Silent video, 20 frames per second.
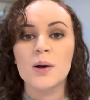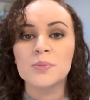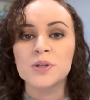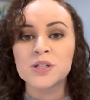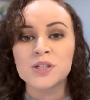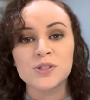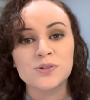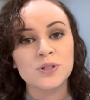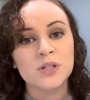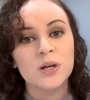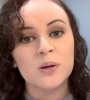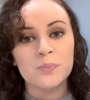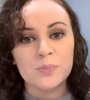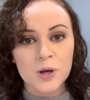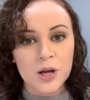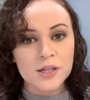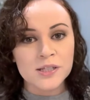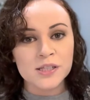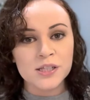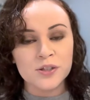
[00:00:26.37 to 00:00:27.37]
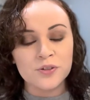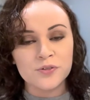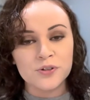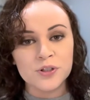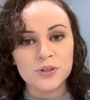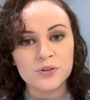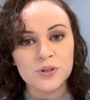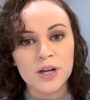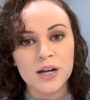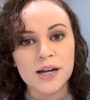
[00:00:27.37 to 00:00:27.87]
going to do an unboxing for you
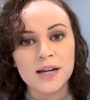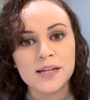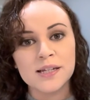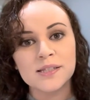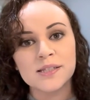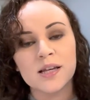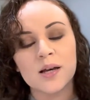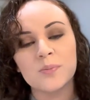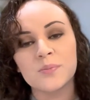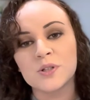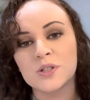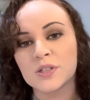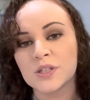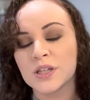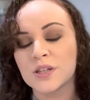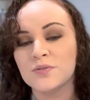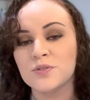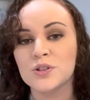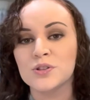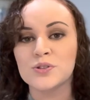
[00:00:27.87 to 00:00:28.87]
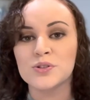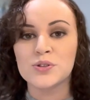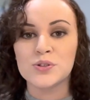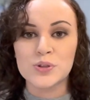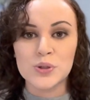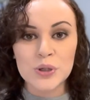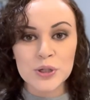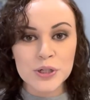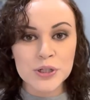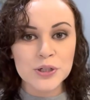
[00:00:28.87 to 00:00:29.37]
guys. I'm going to give you a
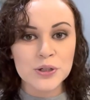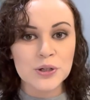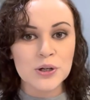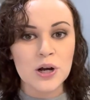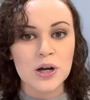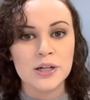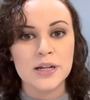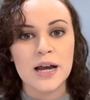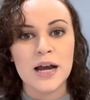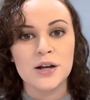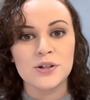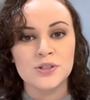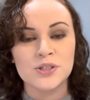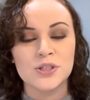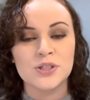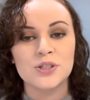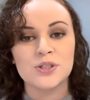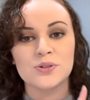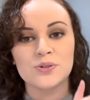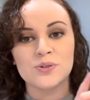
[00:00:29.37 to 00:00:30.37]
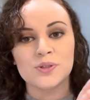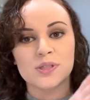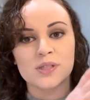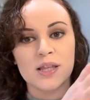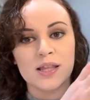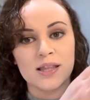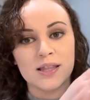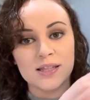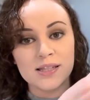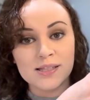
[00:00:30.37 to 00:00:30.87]
tutorial on how to use
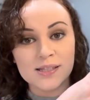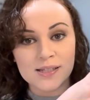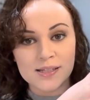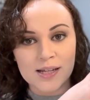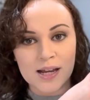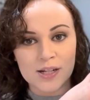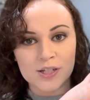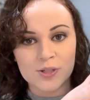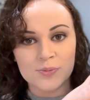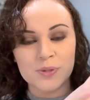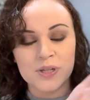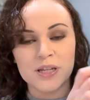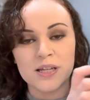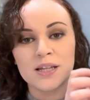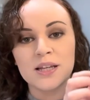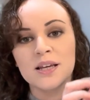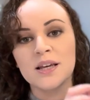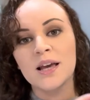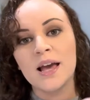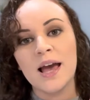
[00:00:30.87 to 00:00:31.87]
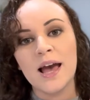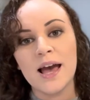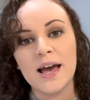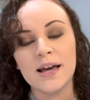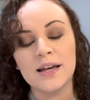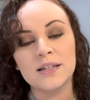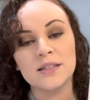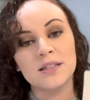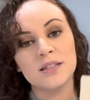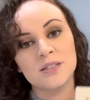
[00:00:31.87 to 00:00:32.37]
this attachment
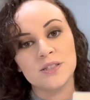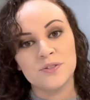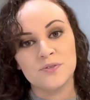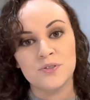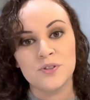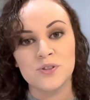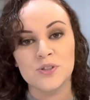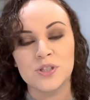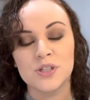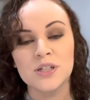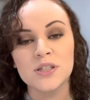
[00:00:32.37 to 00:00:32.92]
and the diffuser.